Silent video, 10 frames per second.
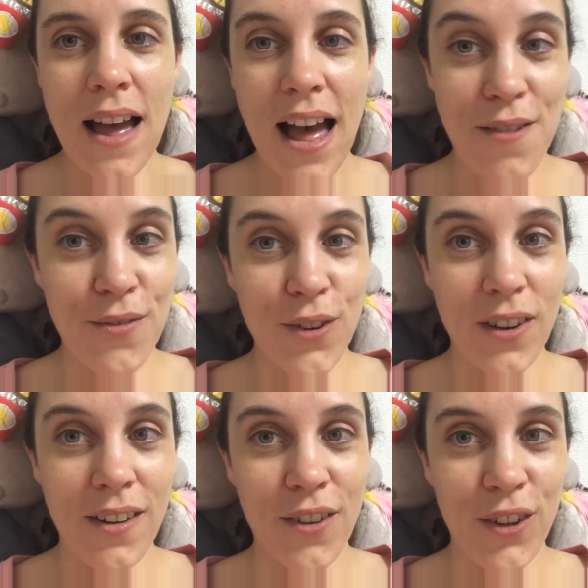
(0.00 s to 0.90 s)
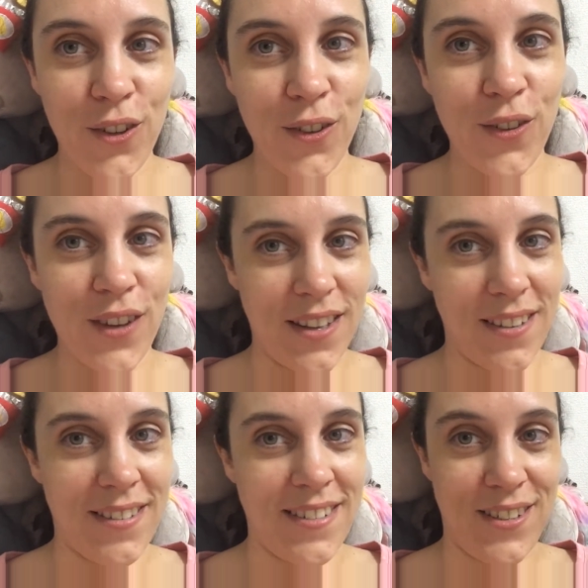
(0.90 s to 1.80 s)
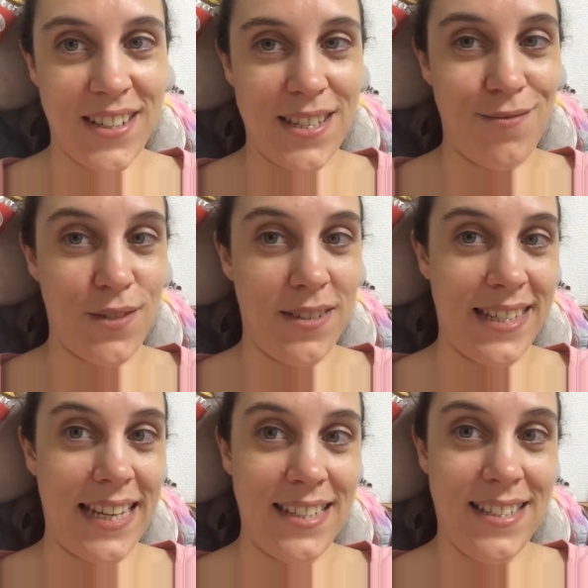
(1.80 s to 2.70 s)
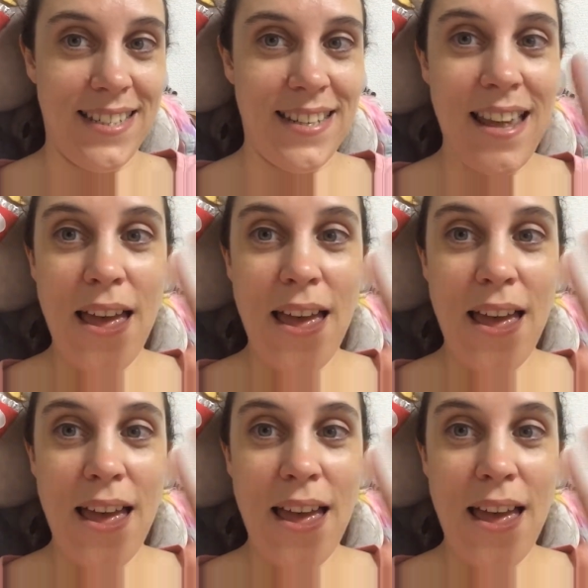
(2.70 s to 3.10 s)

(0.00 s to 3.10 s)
Have fun whatever you do, and see you next time for something else.